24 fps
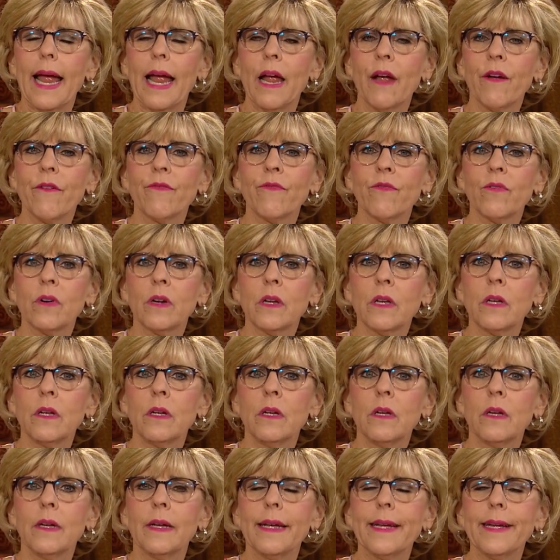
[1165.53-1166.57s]

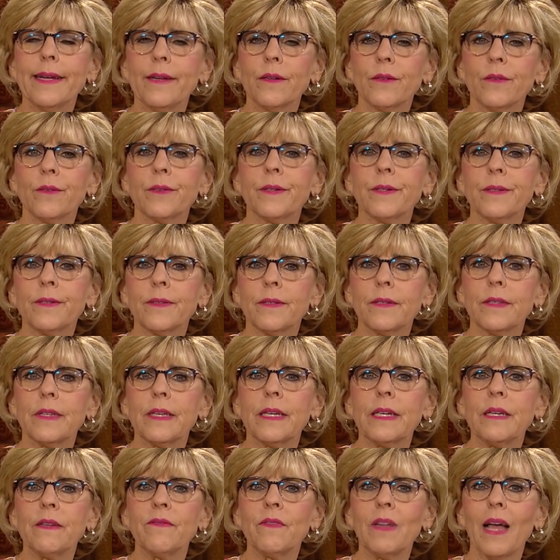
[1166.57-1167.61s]
every ill
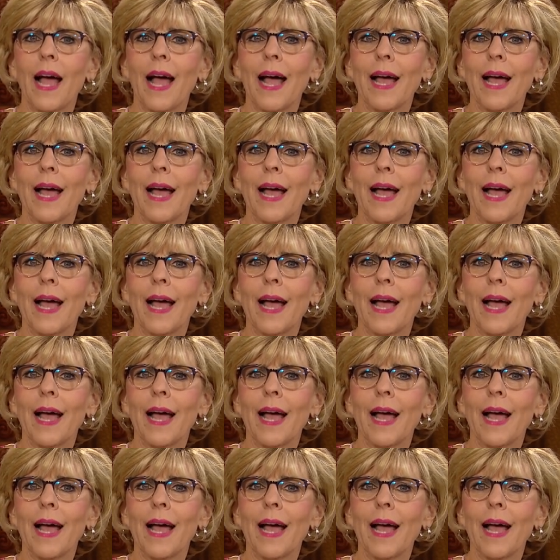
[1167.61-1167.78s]
conceived